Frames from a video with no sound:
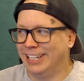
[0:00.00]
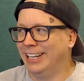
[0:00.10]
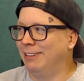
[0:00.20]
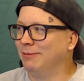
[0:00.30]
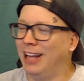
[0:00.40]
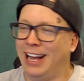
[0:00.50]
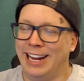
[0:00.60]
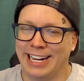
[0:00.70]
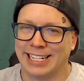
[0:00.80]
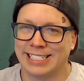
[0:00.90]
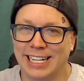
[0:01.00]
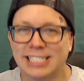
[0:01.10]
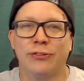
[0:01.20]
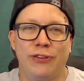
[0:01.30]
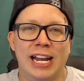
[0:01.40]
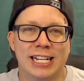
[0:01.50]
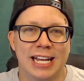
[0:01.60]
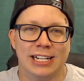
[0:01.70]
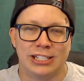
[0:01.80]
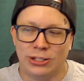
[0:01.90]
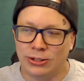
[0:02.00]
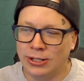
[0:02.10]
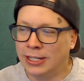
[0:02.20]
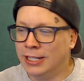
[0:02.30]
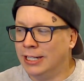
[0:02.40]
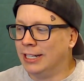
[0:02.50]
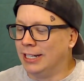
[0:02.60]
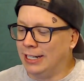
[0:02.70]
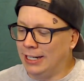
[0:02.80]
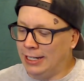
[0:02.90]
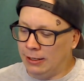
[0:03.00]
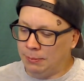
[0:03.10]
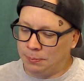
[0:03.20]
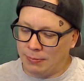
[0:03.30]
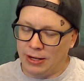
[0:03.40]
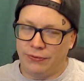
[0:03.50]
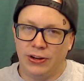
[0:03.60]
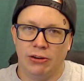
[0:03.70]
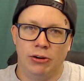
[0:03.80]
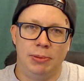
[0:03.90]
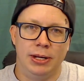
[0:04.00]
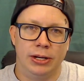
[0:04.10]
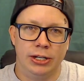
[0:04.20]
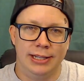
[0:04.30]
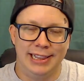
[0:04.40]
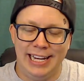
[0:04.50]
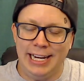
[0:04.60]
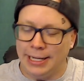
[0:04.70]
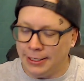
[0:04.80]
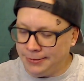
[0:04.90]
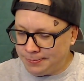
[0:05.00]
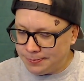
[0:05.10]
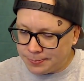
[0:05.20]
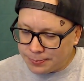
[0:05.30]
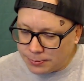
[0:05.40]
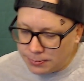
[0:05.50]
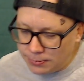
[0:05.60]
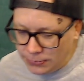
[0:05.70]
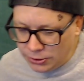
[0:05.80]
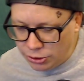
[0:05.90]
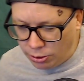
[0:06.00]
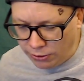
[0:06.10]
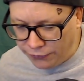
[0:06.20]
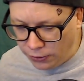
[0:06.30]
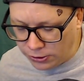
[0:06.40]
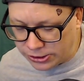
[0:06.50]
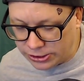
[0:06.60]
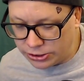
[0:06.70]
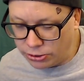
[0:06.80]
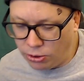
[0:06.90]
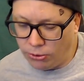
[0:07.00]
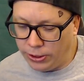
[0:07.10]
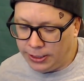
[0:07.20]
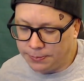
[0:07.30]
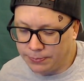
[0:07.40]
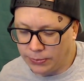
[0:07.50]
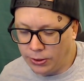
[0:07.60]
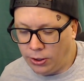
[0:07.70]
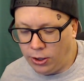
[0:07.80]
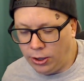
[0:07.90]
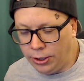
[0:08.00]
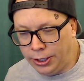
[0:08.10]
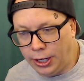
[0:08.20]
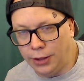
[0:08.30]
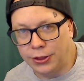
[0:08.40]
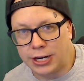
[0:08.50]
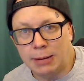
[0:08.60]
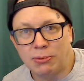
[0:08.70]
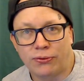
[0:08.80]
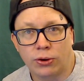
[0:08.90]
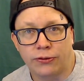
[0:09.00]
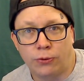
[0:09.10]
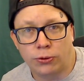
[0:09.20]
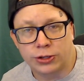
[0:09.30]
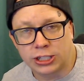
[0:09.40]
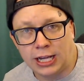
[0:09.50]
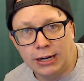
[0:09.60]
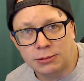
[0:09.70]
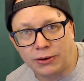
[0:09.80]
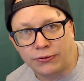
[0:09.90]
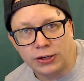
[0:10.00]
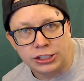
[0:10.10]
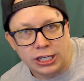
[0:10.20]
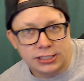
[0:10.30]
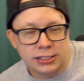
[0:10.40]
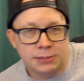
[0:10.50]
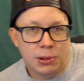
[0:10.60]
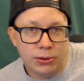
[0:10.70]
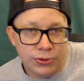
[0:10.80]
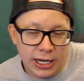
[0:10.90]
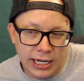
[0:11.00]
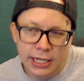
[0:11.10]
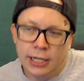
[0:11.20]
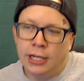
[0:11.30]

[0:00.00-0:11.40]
I'm lying. It's a fake tattoo. I figure it would be a good lead-in to our first story. On the day before the 4th of July is my friend Justin's birthday.